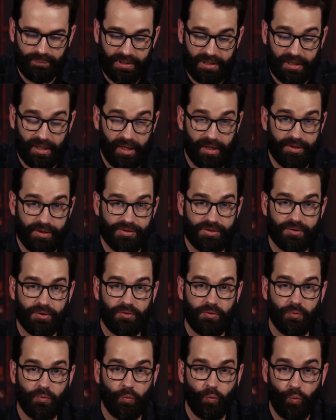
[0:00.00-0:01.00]
Because
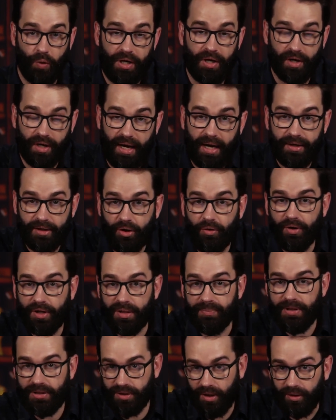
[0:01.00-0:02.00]
we are not going
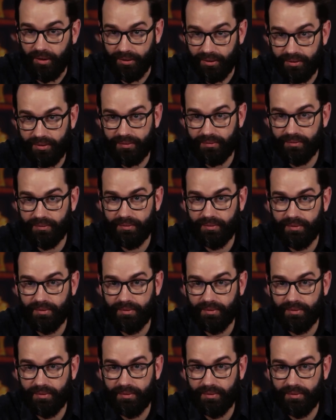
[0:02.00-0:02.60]
to be told